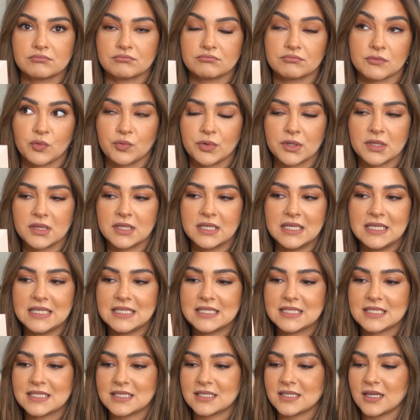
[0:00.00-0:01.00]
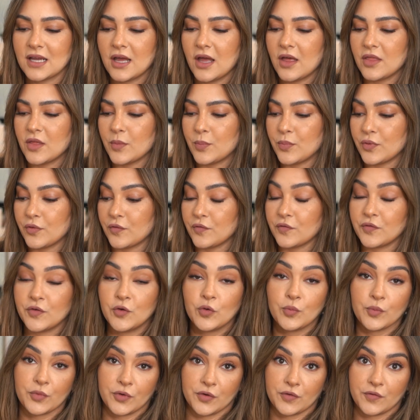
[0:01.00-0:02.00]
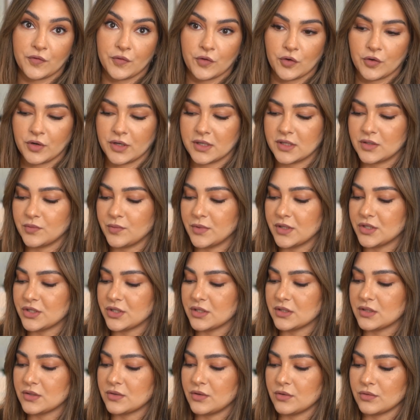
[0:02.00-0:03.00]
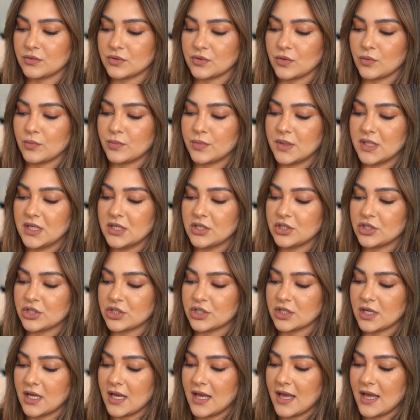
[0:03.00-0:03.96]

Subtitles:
released the perfumer for it, which is Canton Biche,